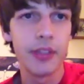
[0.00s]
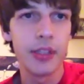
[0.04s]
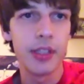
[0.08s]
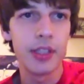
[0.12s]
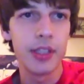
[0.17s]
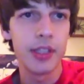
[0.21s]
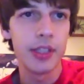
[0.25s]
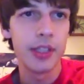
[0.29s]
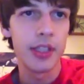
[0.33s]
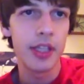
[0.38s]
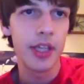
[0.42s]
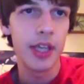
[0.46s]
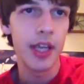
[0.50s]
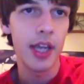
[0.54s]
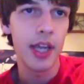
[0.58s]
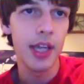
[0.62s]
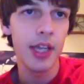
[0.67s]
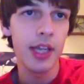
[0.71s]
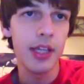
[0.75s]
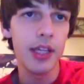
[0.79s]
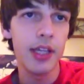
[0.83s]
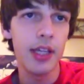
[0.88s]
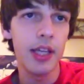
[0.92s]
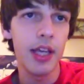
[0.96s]
Let's see,
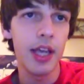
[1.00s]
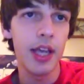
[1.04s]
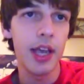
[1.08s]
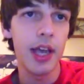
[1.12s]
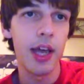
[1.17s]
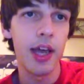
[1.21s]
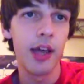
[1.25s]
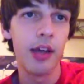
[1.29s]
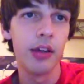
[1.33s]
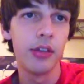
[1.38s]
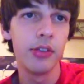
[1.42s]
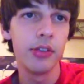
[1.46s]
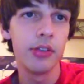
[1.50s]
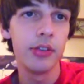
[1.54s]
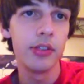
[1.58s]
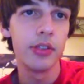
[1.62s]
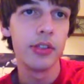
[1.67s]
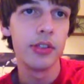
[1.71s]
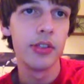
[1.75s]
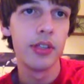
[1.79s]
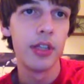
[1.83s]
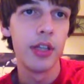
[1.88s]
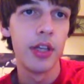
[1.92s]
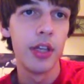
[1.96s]
anything
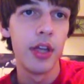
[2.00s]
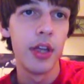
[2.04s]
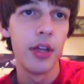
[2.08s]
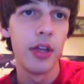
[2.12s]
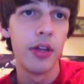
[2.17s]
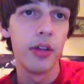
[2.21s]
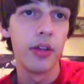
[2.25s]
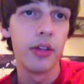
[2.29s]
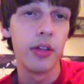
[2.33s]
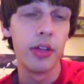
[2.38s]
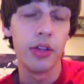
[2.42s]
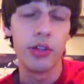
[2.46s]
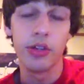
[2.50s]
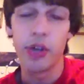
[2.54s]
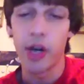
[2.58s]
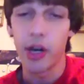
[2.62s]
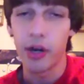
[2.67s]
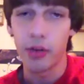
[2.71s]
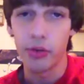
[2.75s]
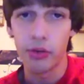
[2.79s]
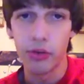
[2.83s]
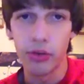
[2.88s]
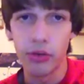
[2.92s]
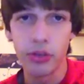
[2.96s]
else? And
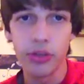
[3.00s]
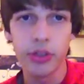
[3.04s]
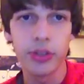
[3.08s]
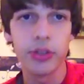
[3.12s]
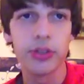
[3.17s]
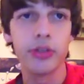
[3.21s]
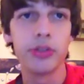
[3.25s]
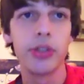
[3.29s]
Drag Rulers.